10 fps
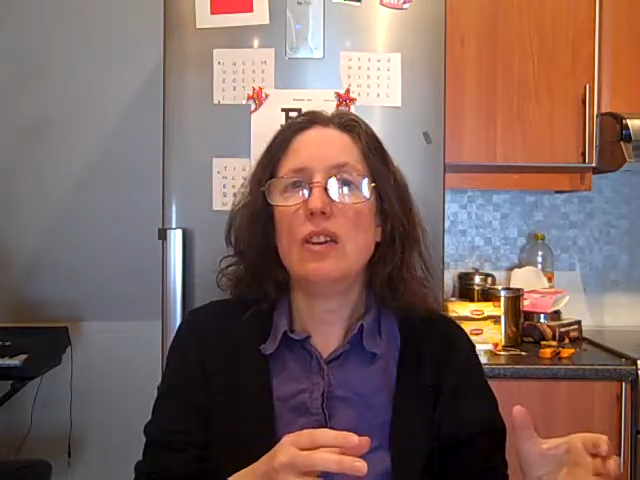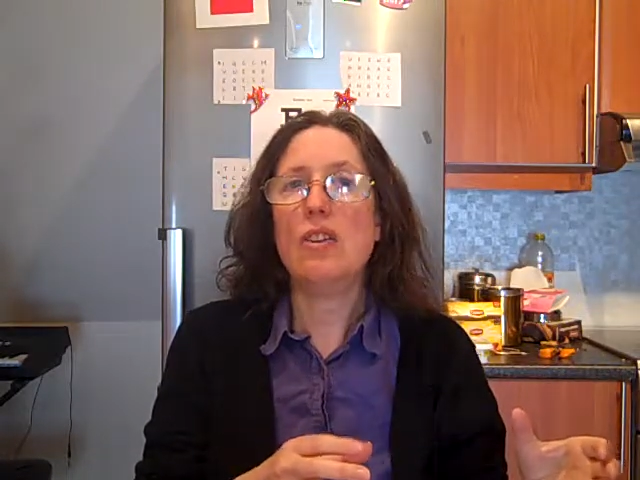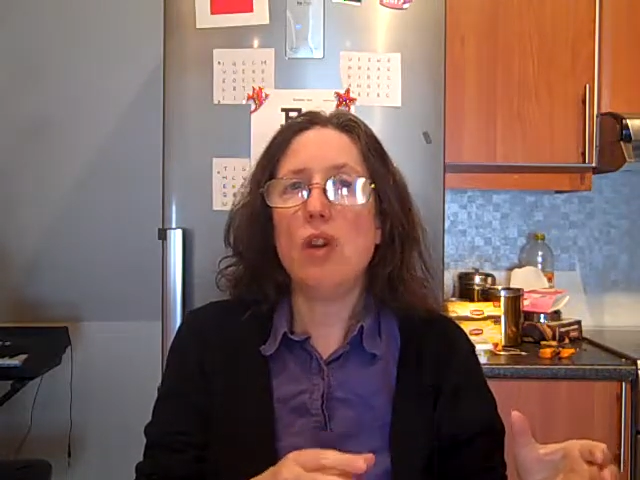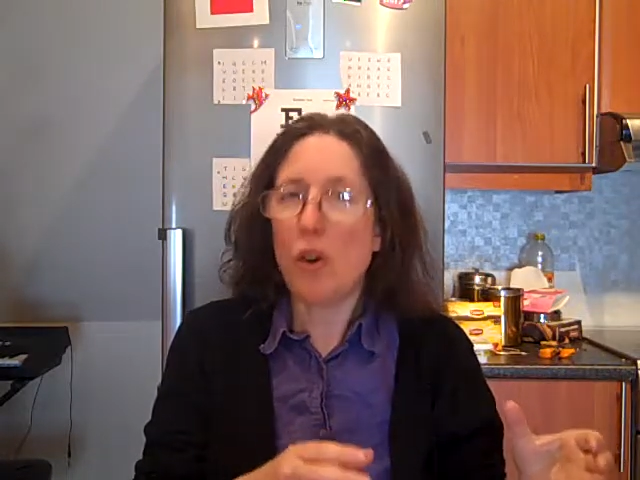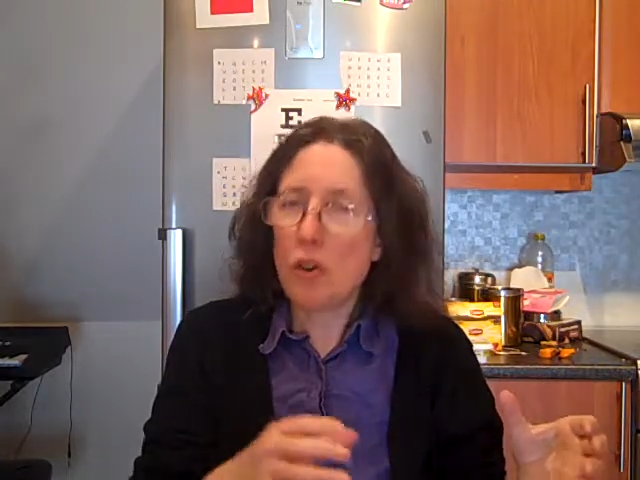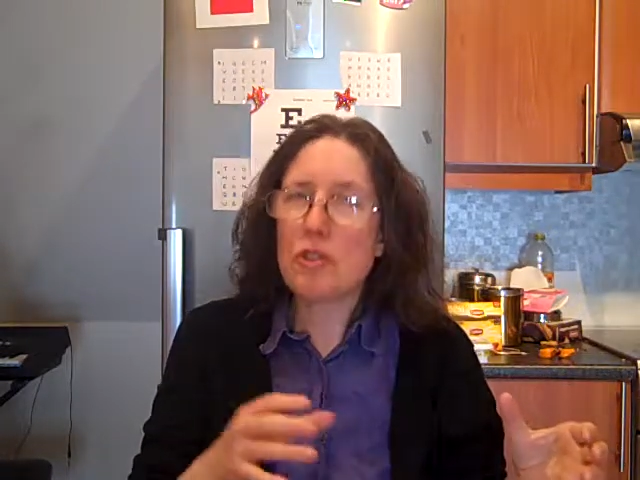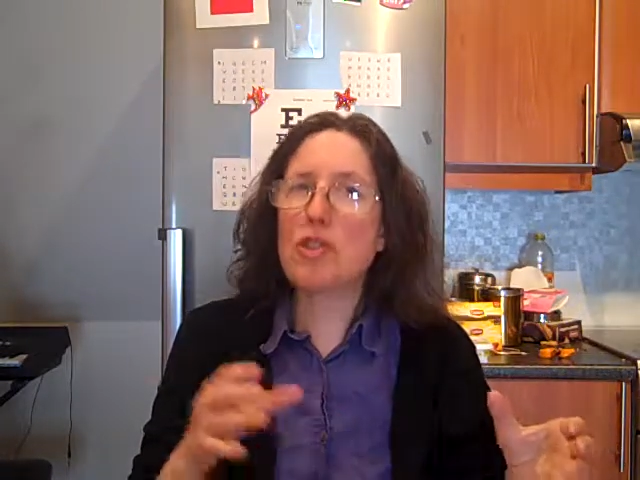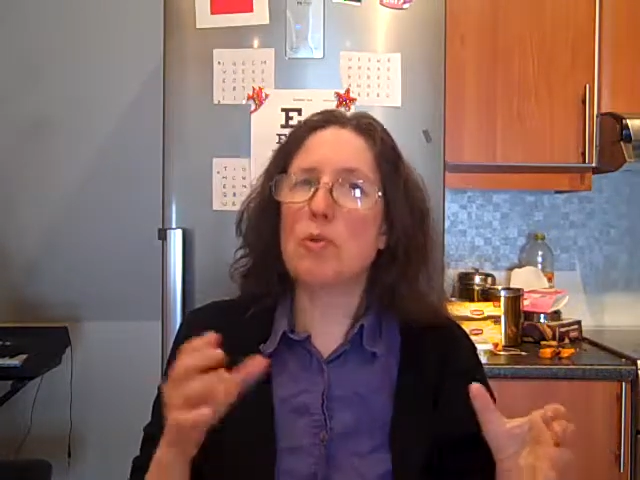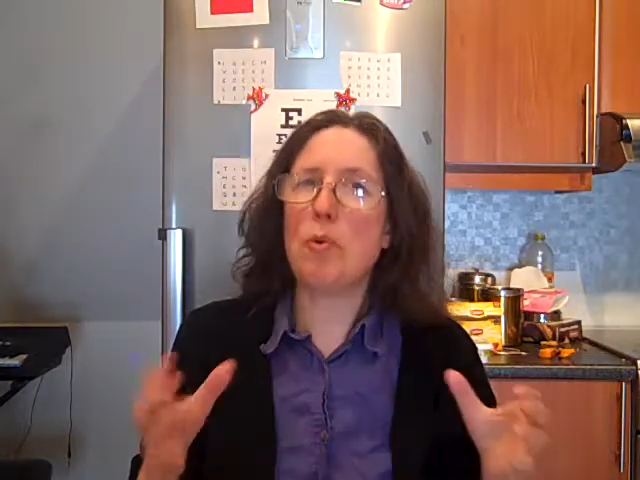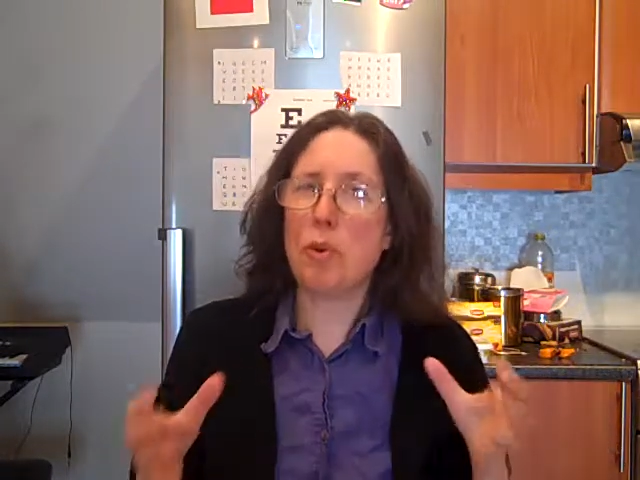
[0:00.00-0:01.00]
not
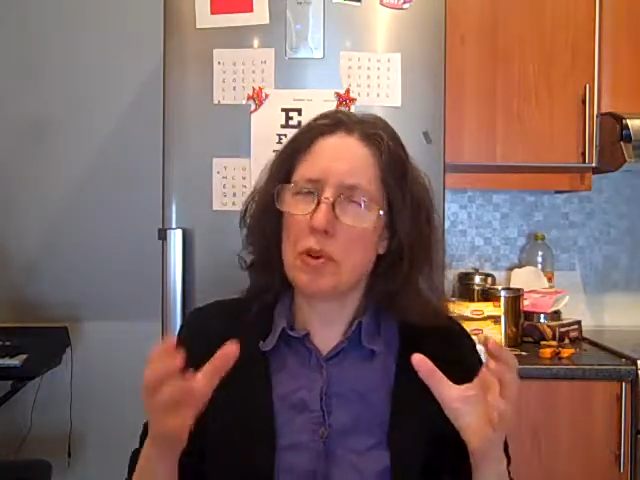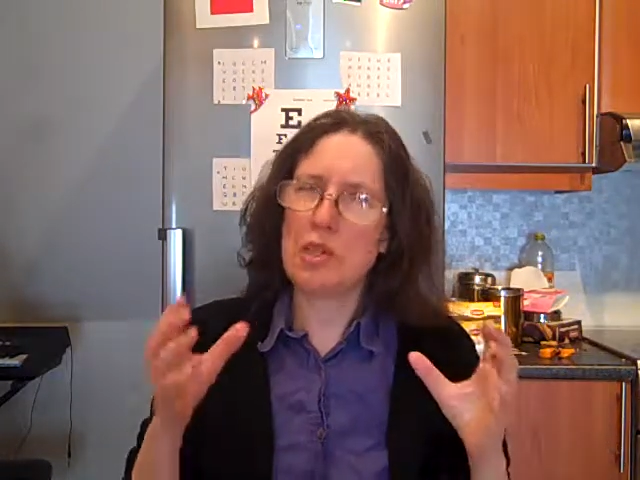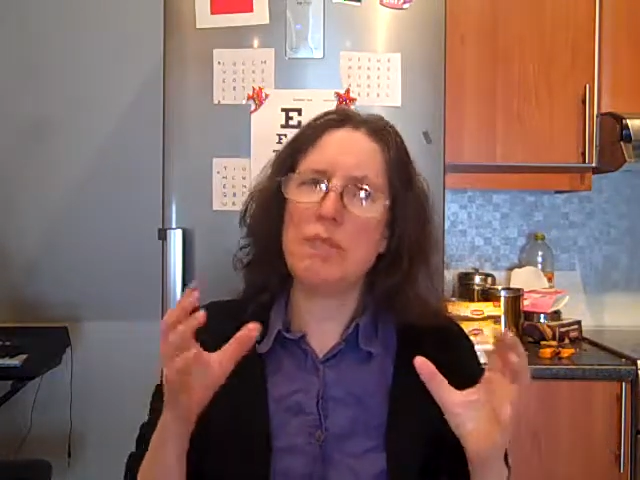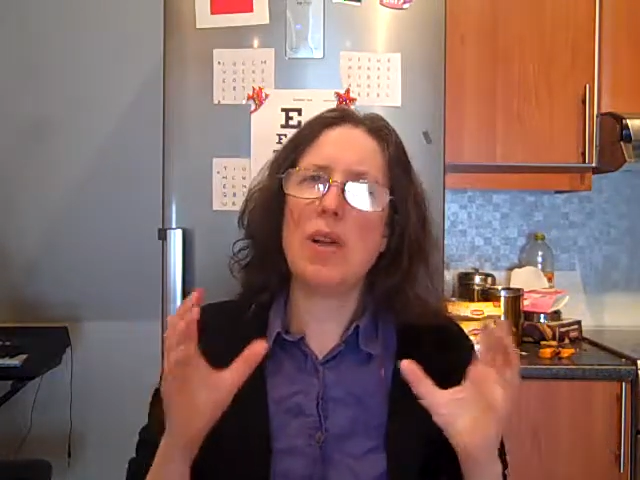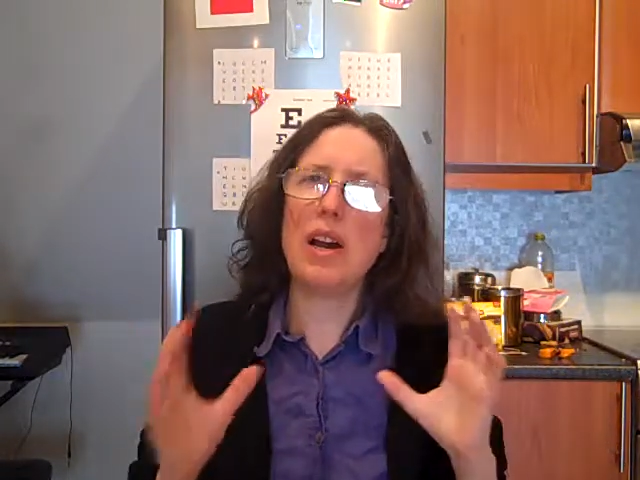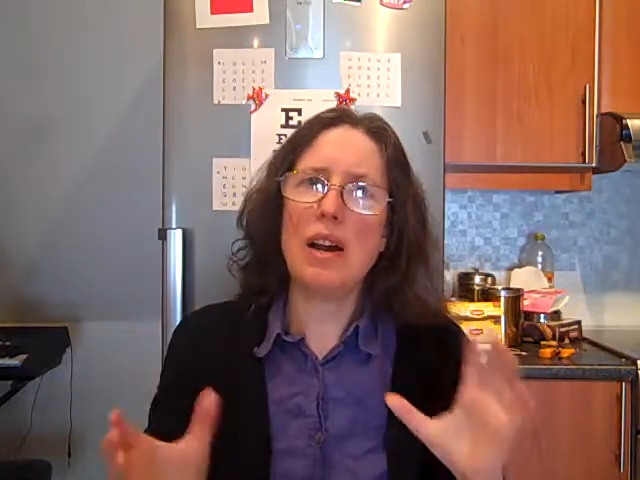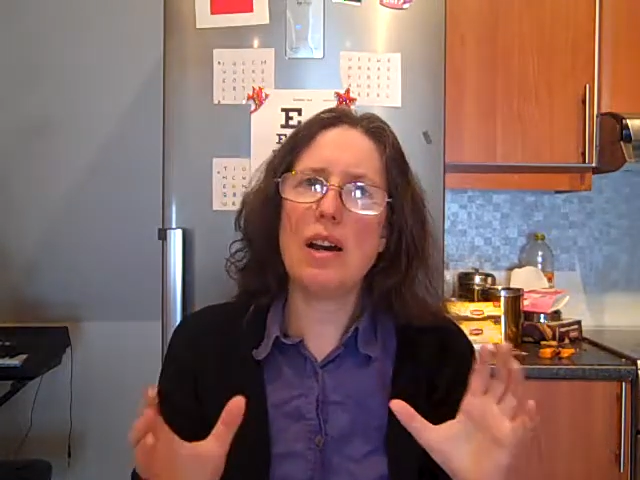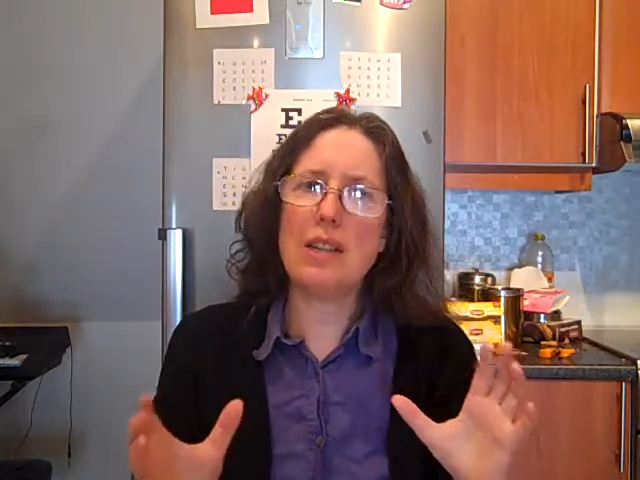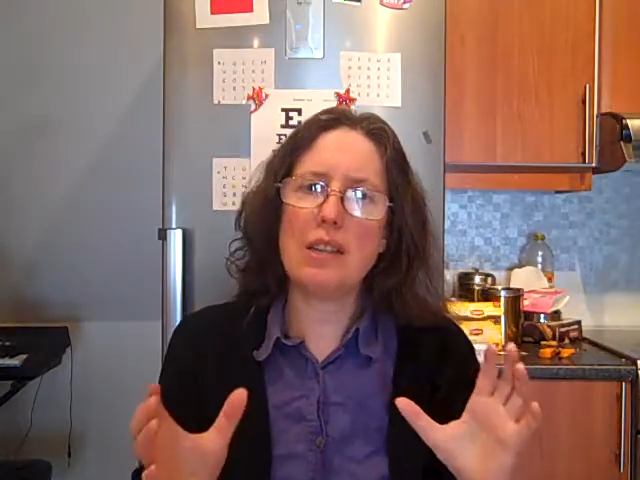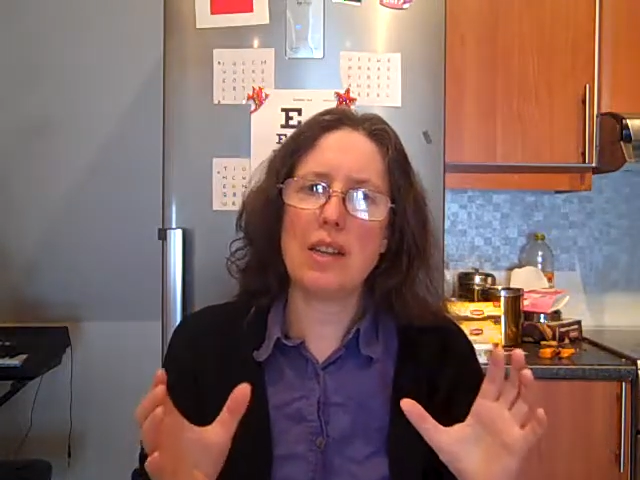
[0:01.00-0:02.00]
supported my
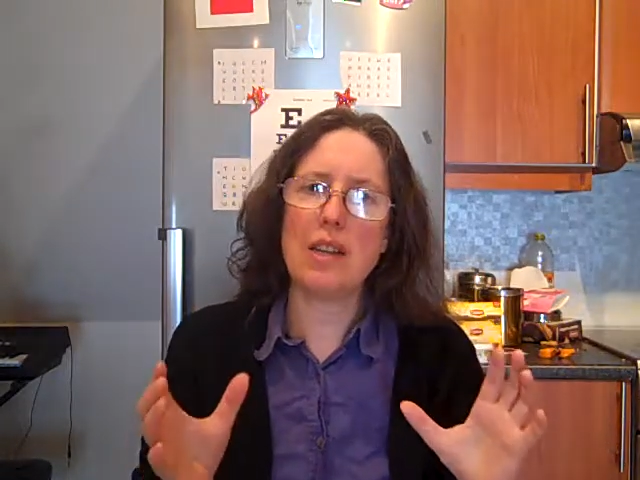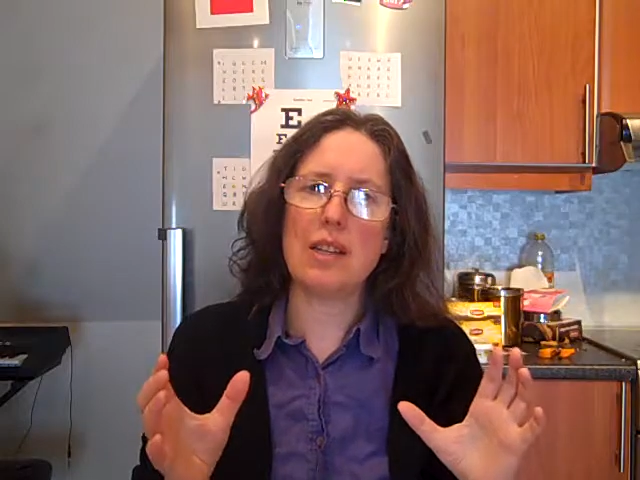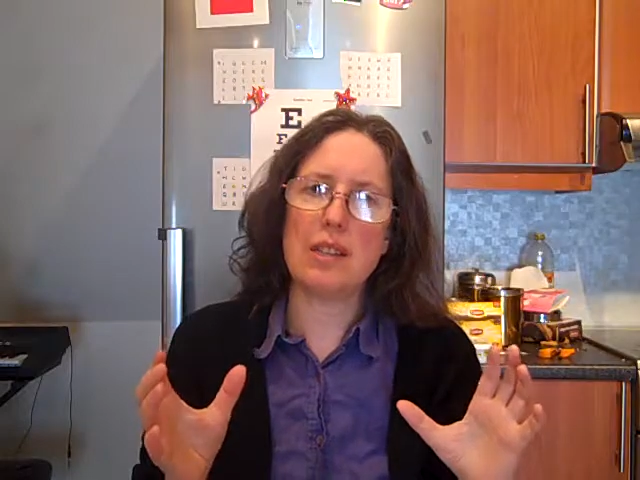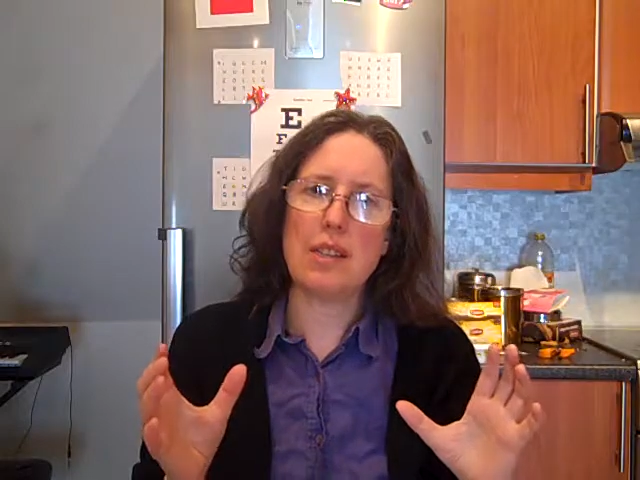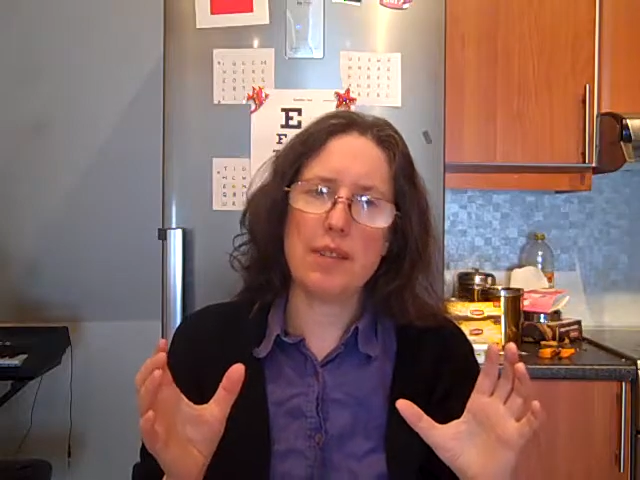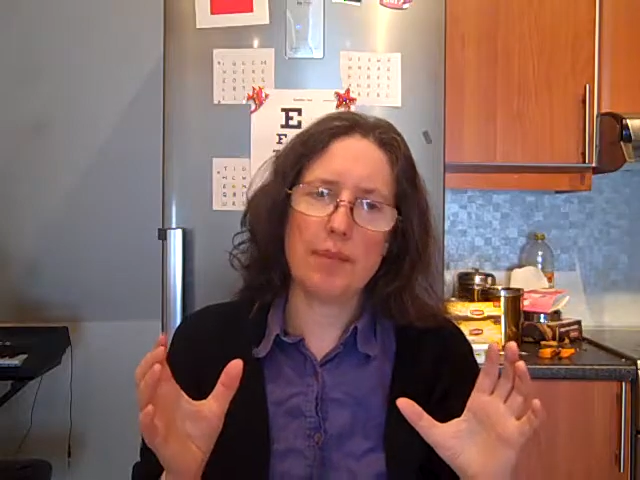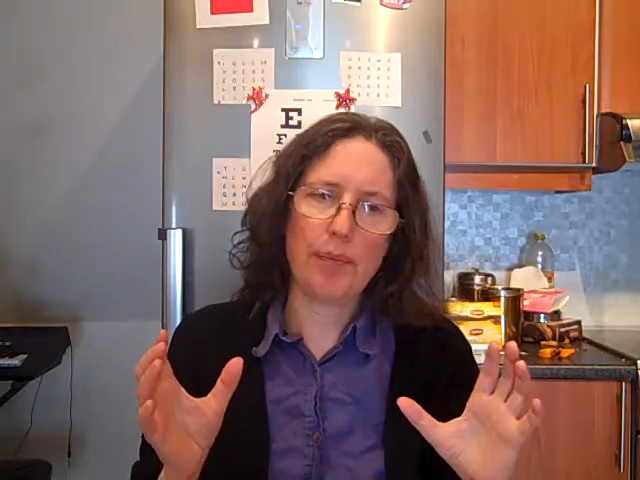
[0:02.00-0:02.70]
eyesight.